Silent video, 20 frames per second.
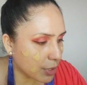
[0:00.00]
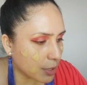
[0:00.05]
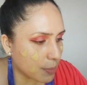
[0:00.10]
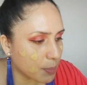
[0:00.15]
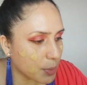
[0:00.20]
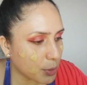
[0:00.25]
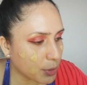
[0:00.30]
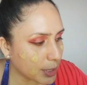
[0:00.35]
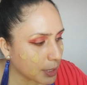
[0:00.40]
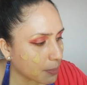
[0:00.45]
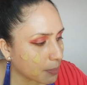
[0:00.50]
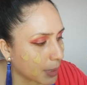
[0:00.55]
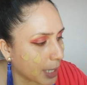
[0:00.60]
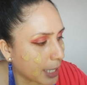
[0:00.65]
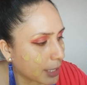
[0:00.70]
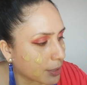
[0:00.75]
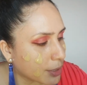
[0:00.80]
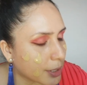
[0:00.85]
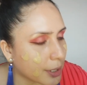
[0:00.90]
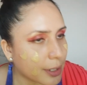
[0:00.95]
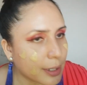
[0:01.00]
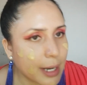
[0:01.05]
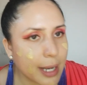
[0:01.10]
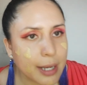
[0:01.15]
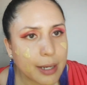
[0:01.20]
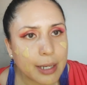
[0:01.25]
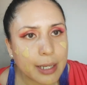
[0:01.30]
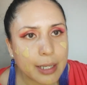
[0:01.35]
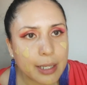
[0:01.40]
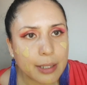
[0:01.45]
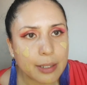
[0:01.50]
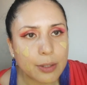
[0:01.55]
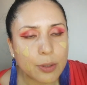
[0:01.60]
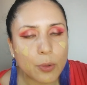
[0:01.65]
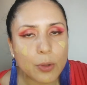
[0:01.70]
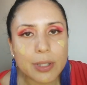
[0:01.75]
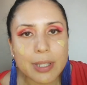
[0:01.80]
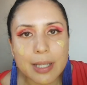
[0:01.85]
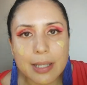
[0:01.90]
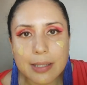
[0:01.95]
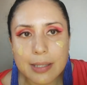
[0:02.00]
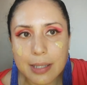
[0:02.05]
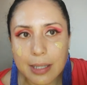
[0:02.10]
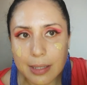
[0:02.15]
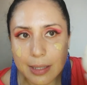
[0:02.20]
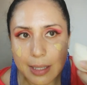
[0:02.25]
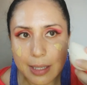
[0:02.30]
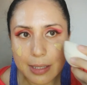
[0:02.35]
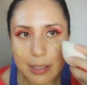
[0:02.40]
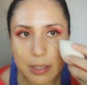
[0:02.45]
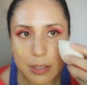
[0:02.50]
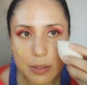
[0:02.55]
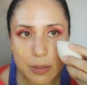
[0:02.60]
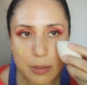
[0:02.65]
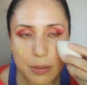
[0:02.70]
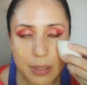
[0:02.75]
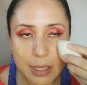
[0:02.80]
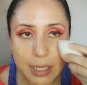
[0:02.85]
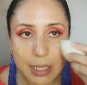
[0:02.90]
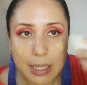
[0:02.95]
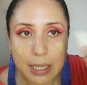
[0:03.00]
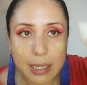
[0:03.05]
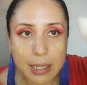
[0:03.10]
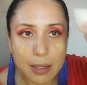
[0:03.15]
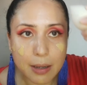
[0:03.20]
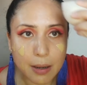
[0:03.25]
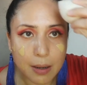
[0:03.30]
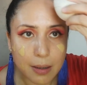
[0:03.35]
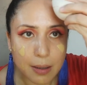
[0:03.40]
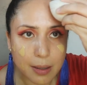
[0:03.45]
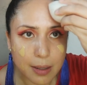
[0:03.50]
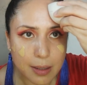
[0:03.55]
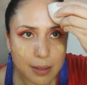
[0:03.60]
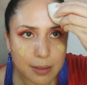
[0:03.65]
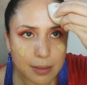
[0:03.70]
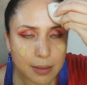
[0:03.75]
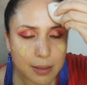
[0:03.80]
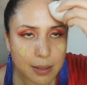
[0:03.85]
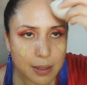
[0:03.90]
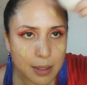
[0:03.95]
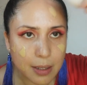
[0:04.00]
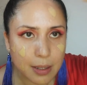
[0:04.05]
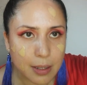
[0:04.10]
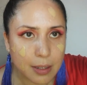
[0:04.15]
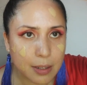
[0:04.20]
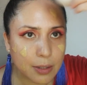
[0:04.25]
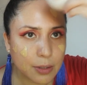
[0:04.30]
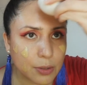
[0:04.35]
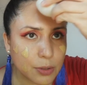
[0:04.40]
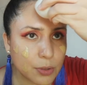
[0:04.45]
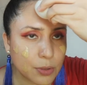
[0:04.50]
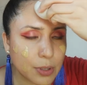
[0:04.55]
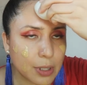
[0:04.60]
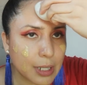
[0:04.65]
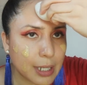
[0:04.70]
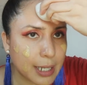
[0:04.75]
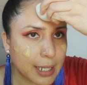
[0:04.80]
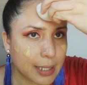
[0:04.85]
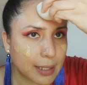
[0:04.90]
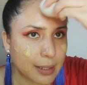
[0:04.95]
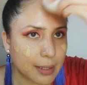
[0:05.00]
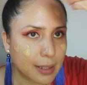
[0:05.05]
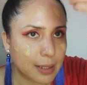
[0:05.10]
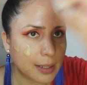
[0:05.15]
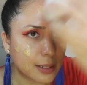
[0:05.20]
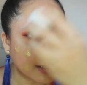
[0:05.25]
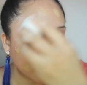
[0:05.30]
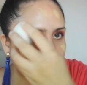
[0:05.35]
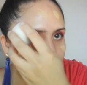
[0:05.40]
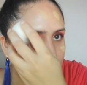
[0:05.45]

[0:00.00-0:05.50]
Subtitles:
with the beauty blender, I noticed that it's really hard to clean.